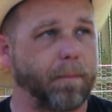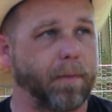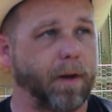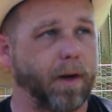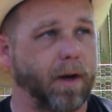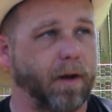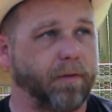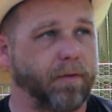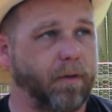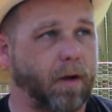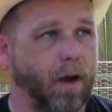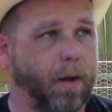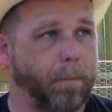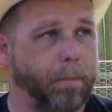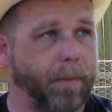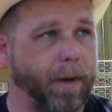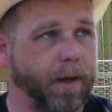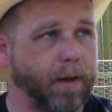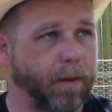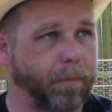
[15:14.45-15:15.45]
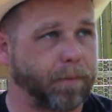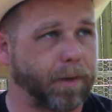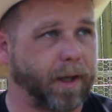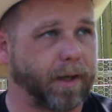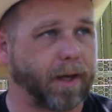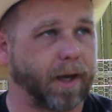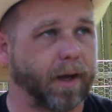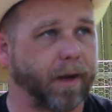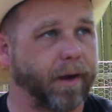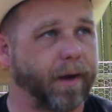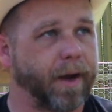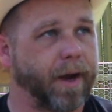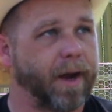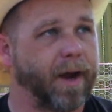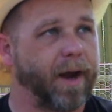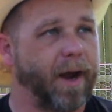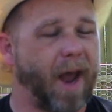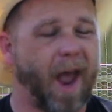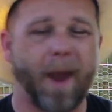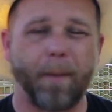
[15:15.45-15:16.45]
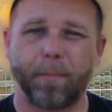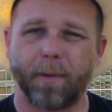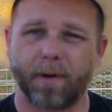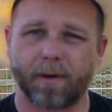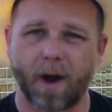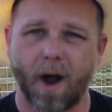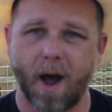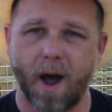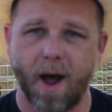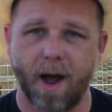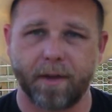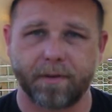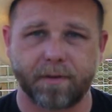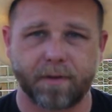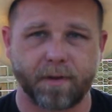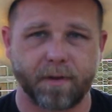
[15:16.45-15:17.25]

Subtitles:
but I pick up like a apricot